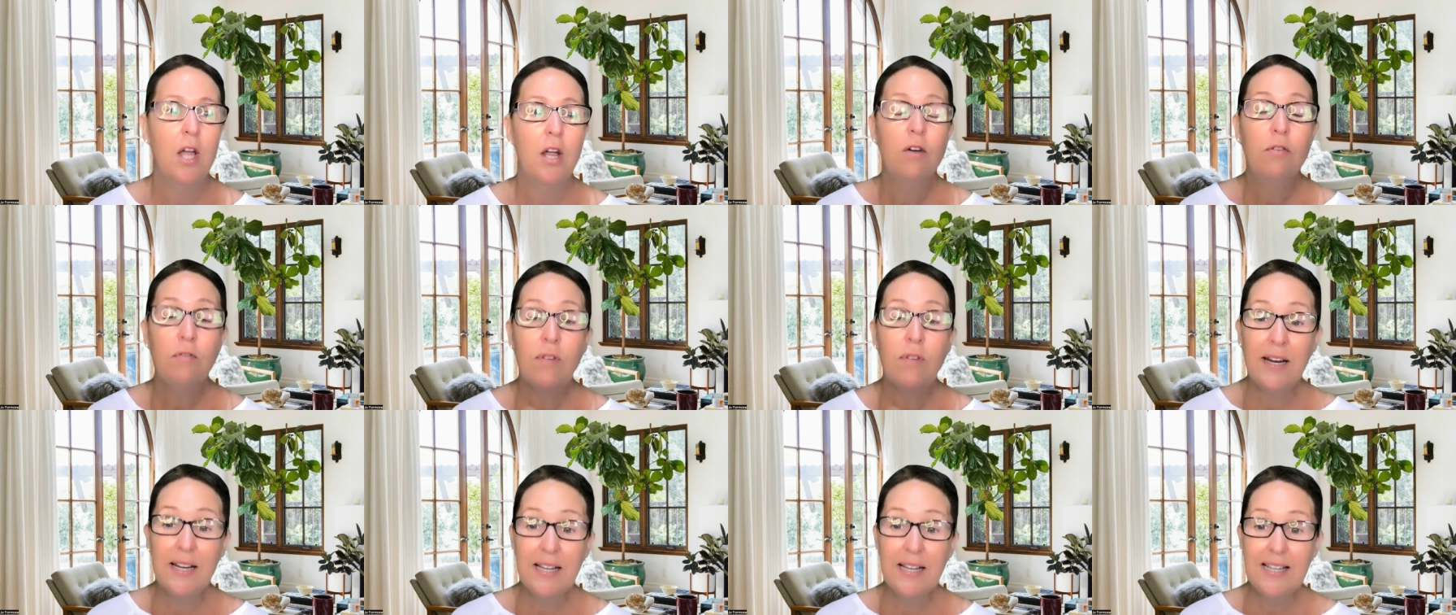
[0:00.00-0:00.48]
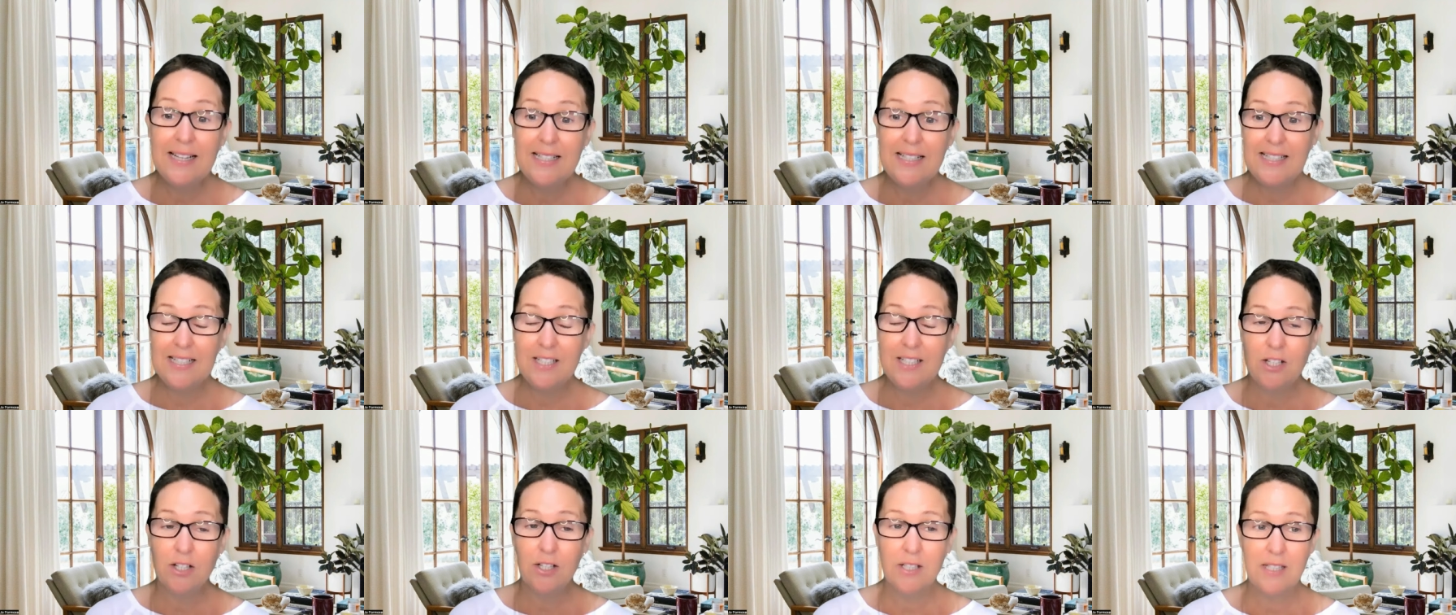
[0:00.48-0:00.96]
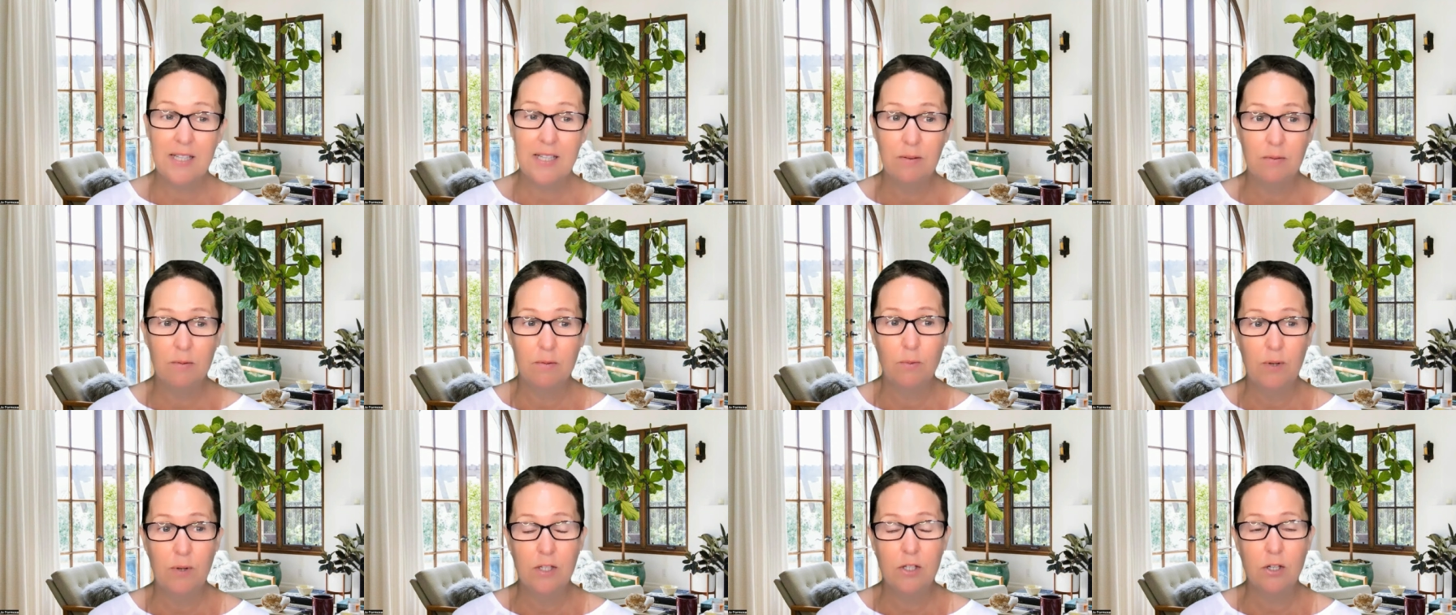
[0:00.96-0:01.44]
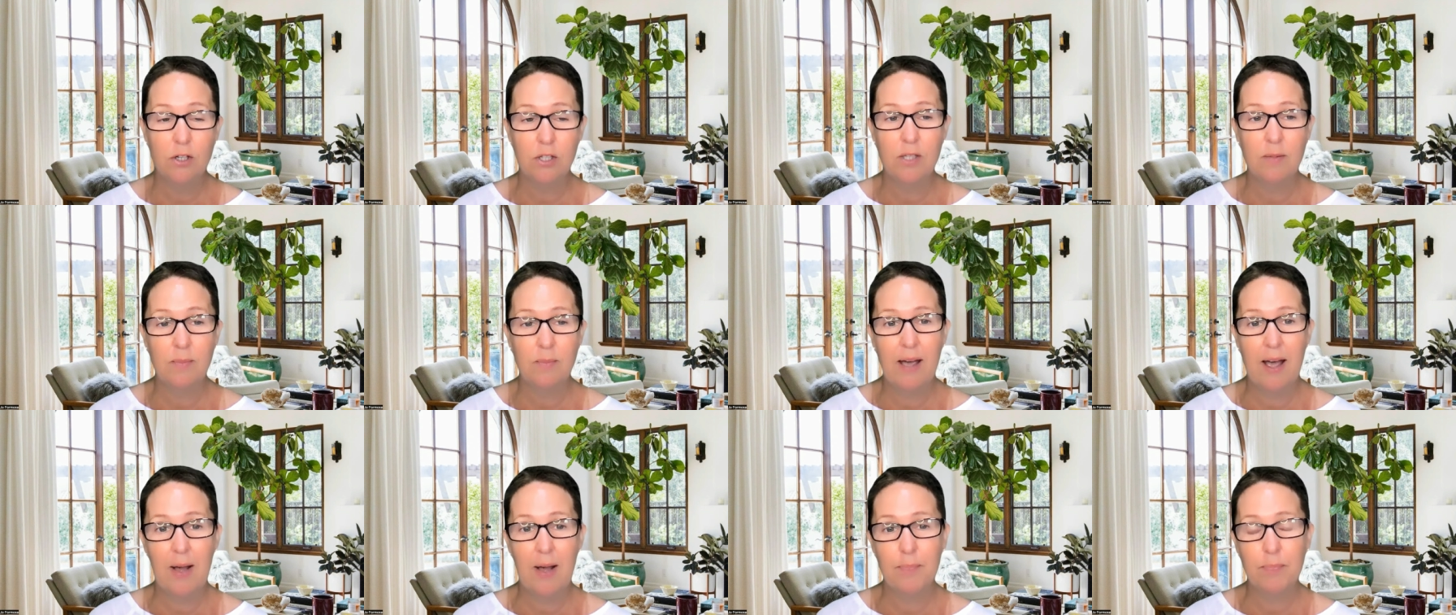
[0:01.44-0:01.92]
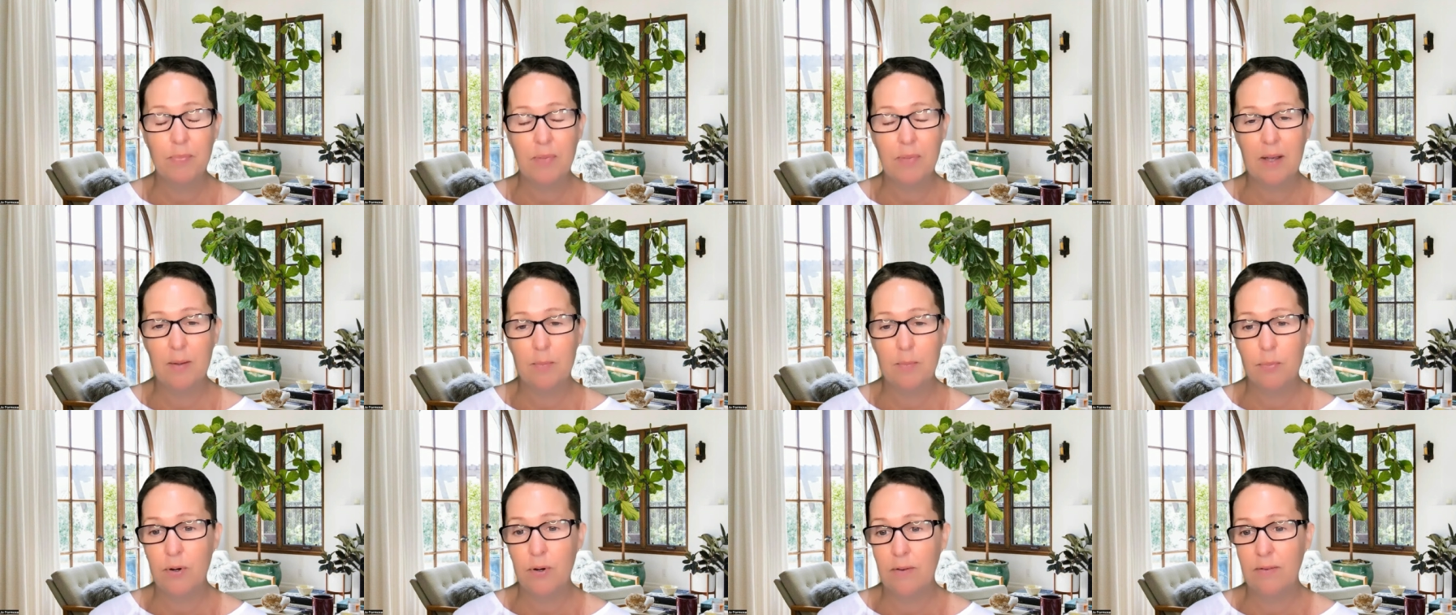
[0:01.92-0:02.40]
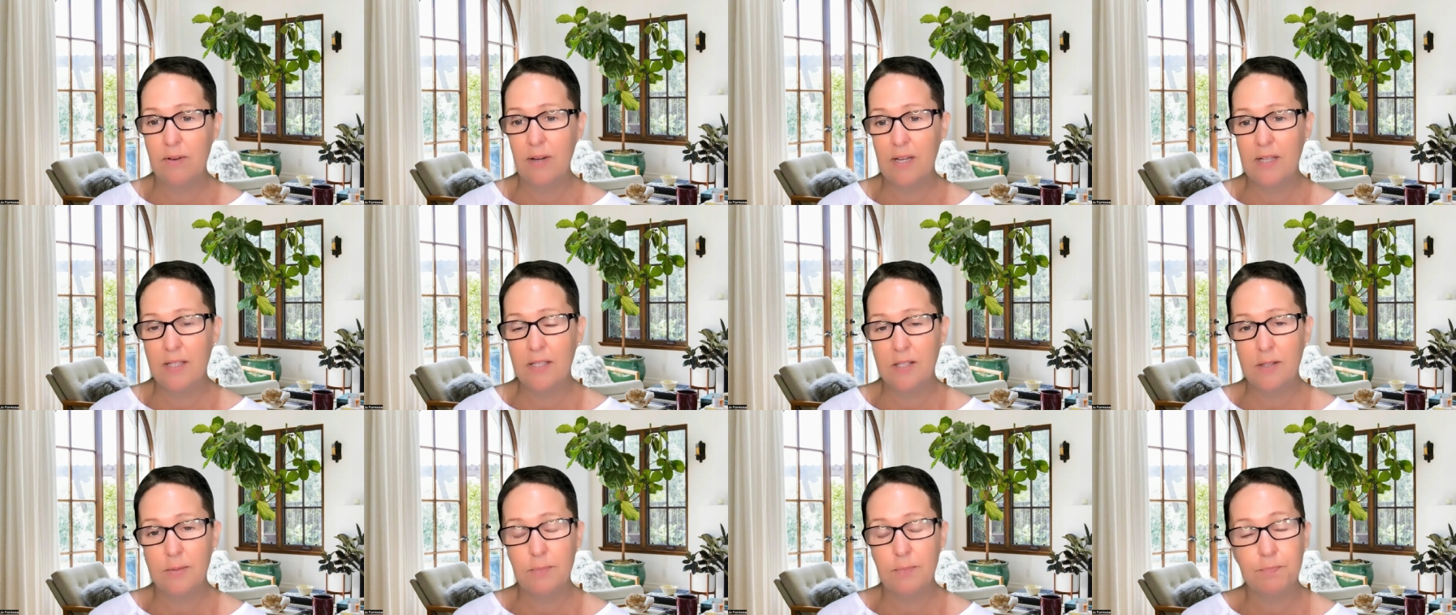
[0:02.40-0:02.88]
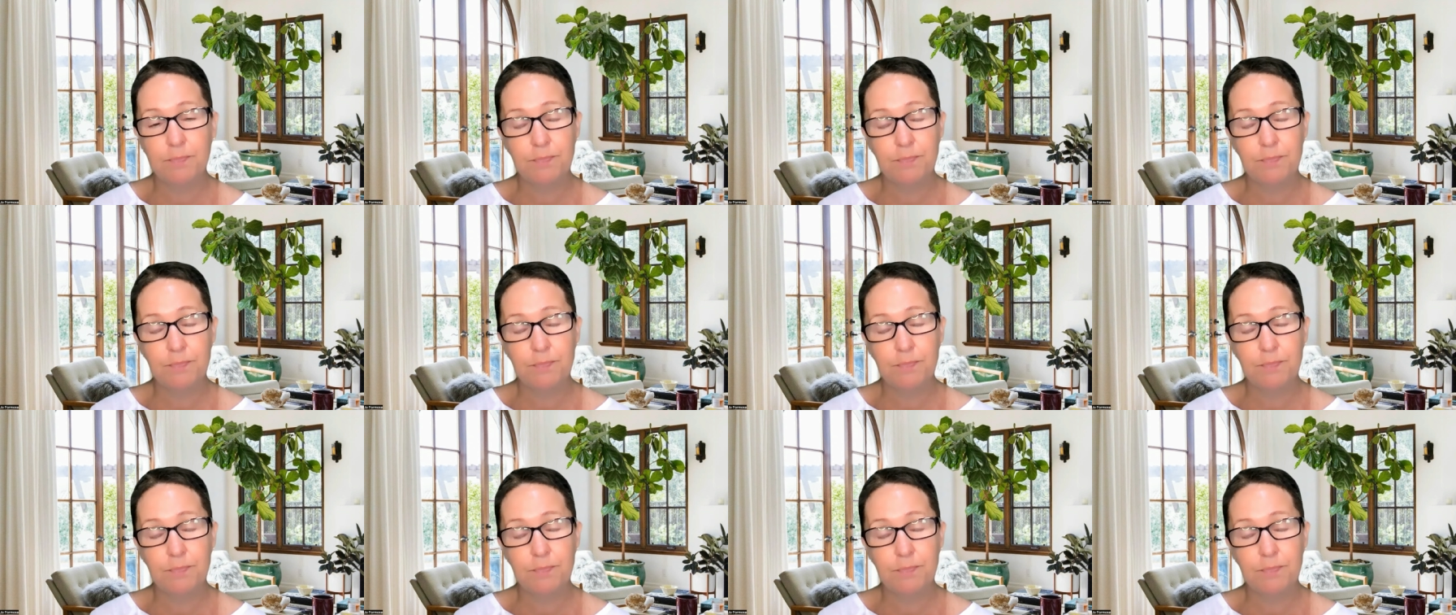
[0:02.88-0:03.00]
Regularly detoxing. We talked about in previous